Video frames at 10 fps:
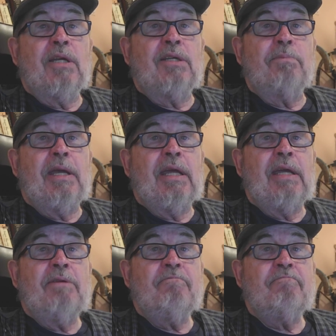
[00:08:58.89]
to me,
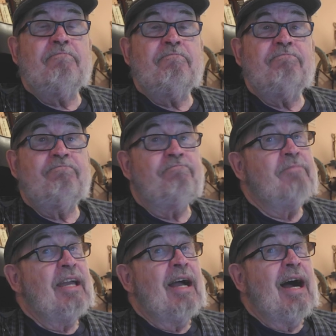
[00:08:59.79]

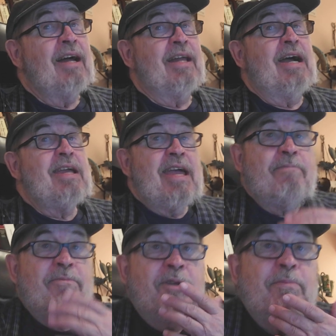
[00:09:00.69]
and I
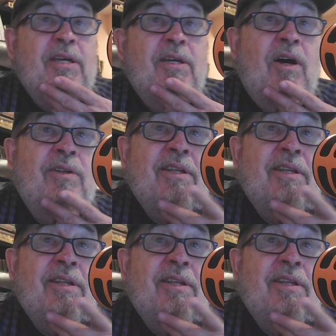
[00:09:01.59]
happen to be on